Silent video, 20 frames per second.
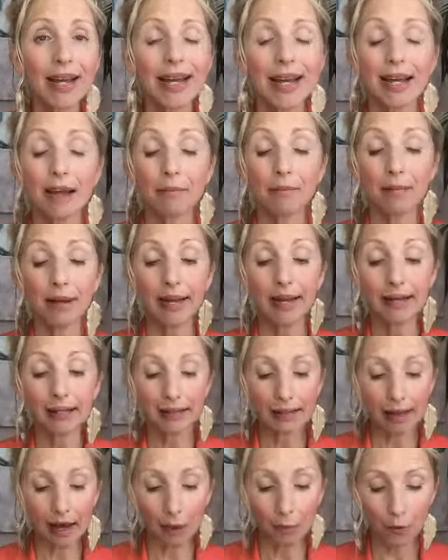It means
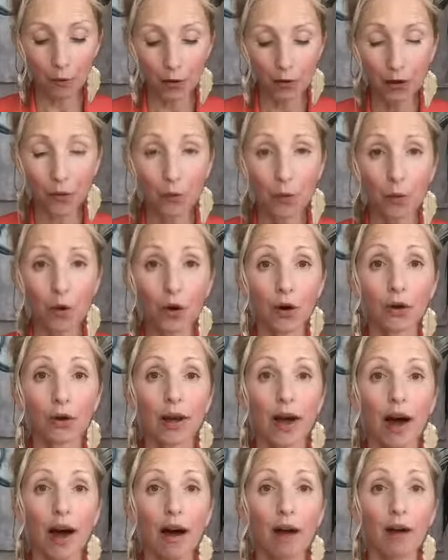that we're in a world
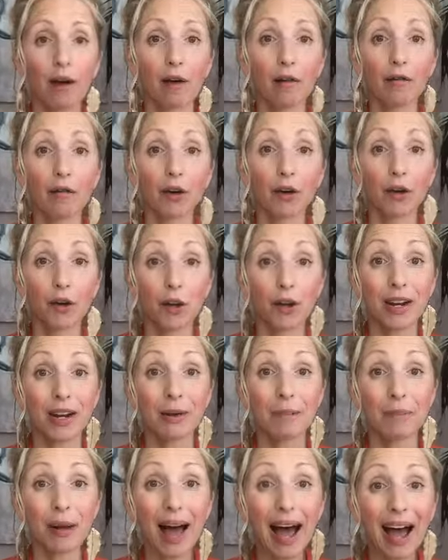of good
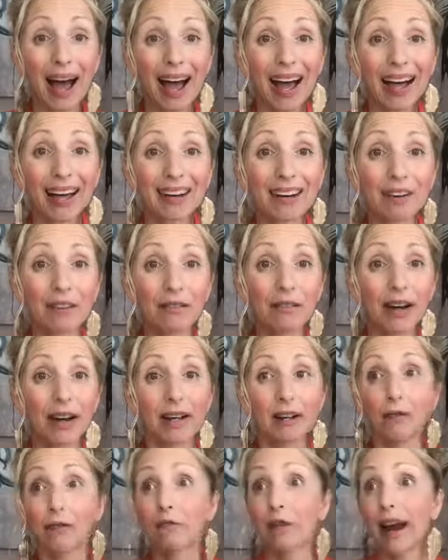and bad,
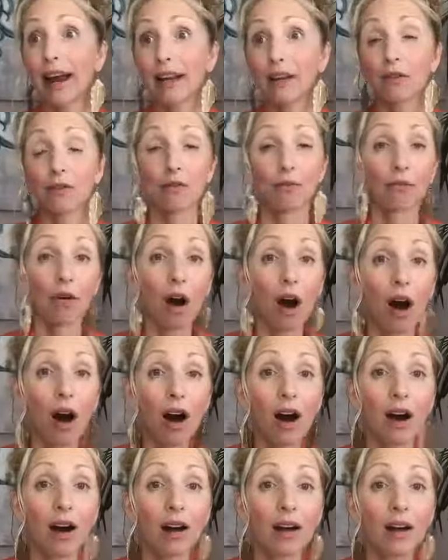right and
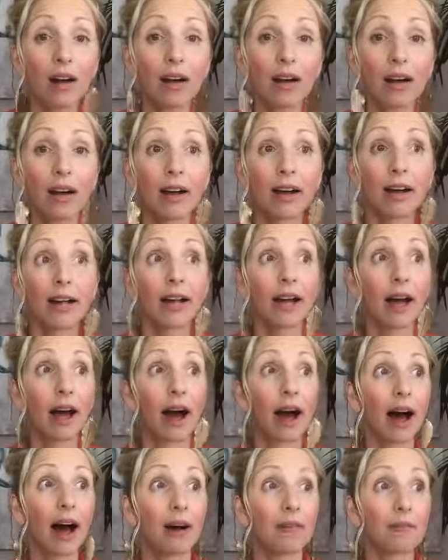wrong.
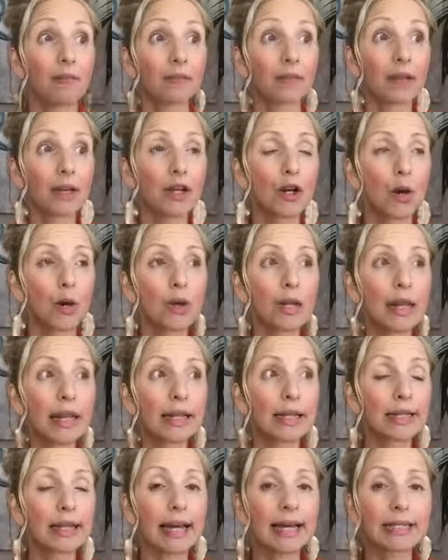
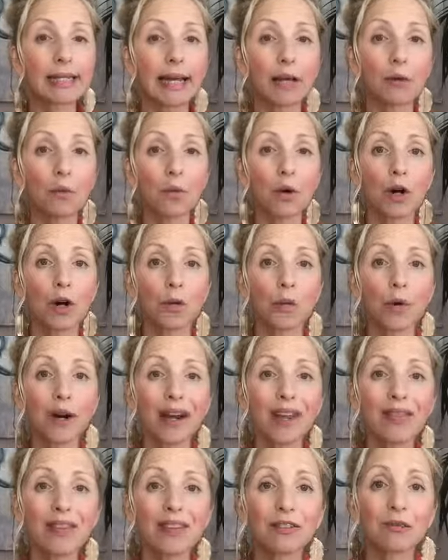It's like we're
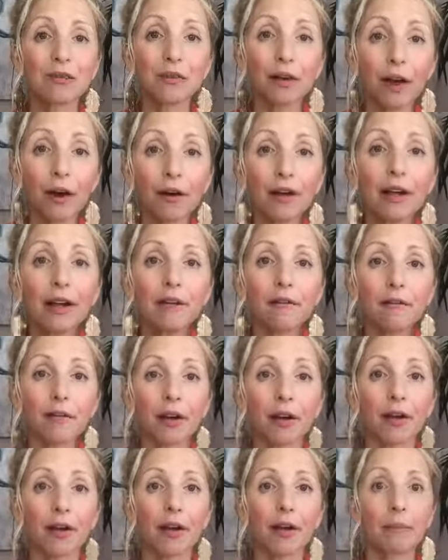in this very,
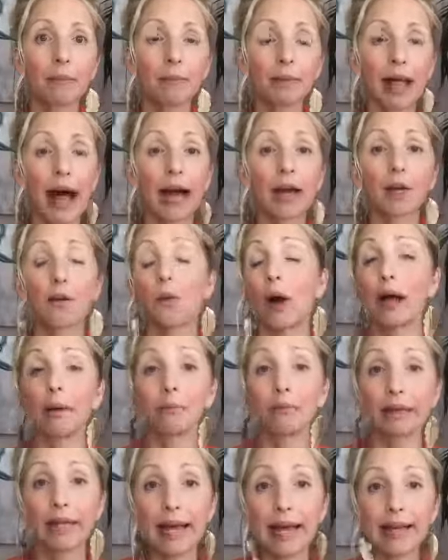very black and white
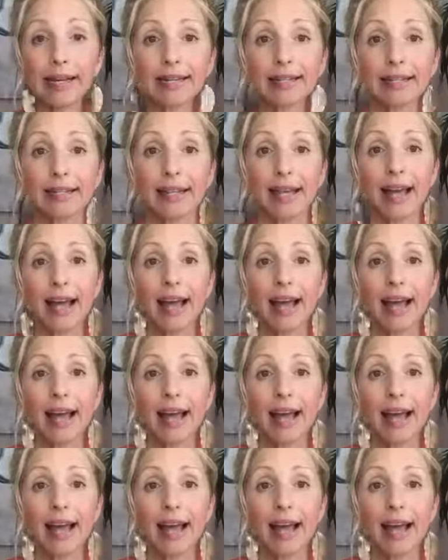place.